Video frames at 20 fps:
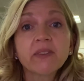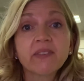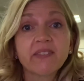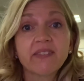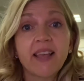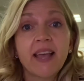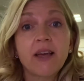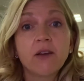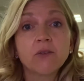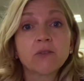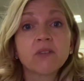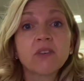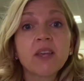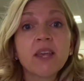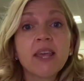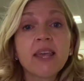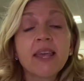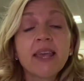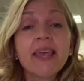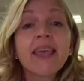sound,
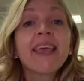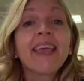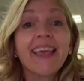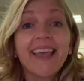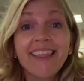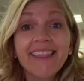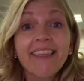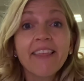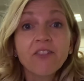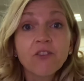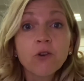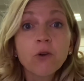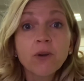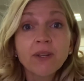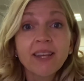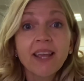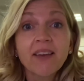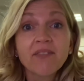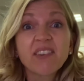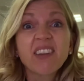and then they're
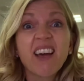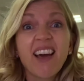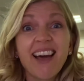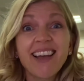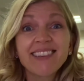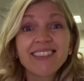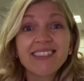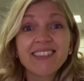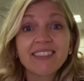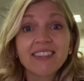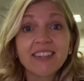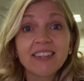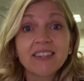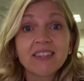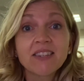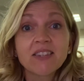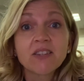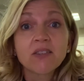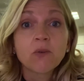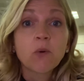going to have a
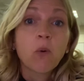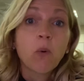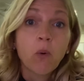consonant